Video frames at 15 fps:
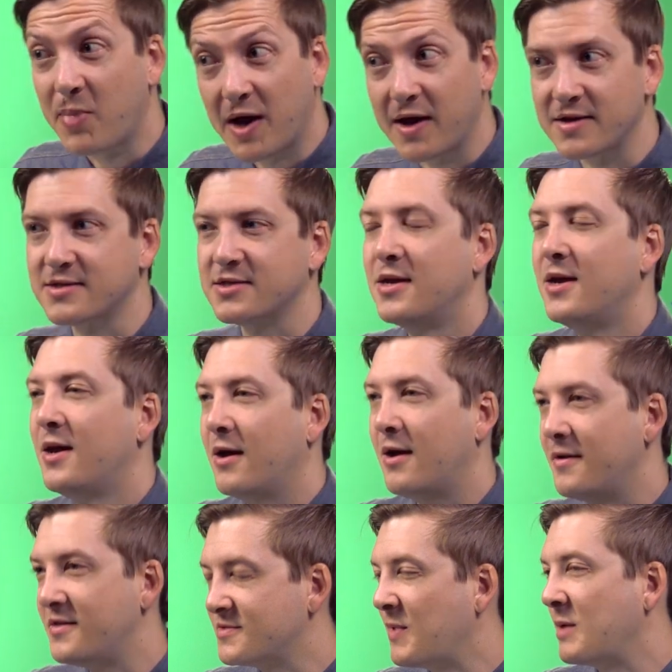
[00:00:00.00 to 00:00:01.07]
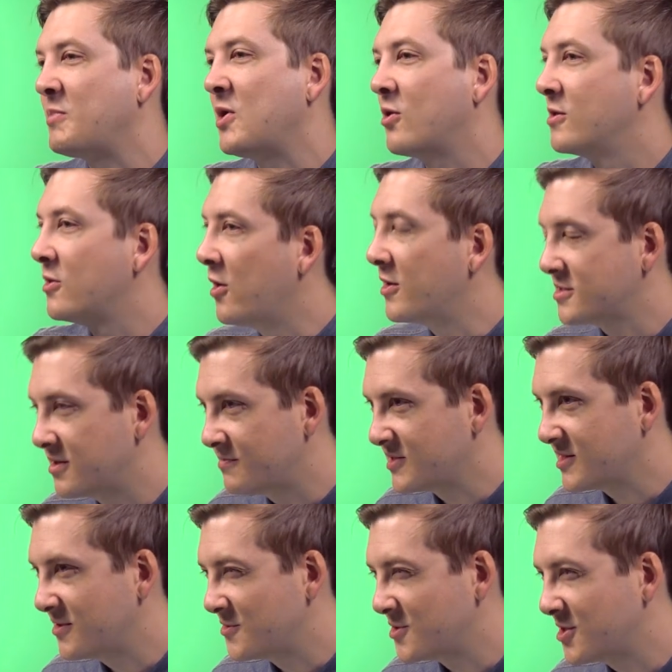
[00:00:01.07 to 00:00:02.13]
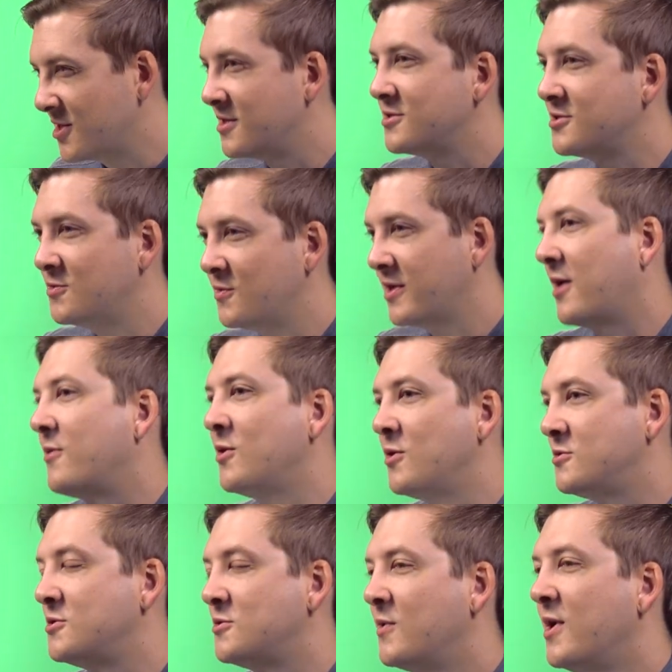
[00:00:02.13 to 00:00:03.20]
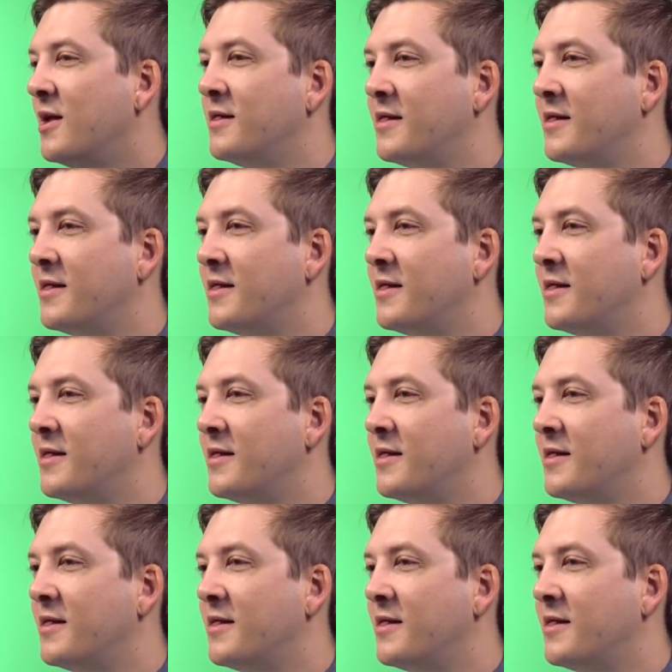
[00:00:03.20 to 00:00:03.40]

but uh, this might be our long-term solution to allowing you to